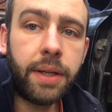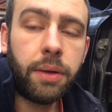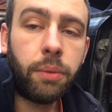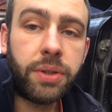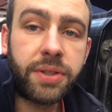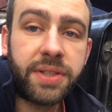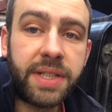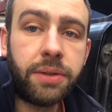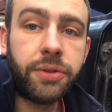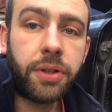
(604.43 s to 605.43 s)
once the
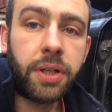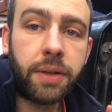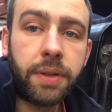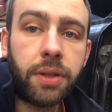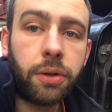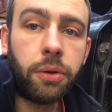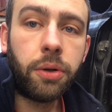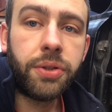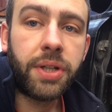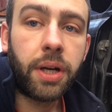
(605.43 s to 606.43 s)
seal's on and I've done the
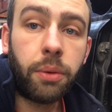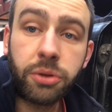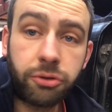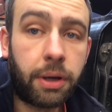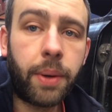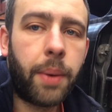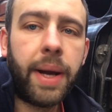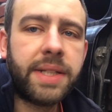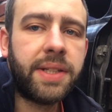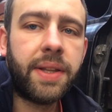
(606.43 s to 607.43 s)
quarter, I will straight away wax it.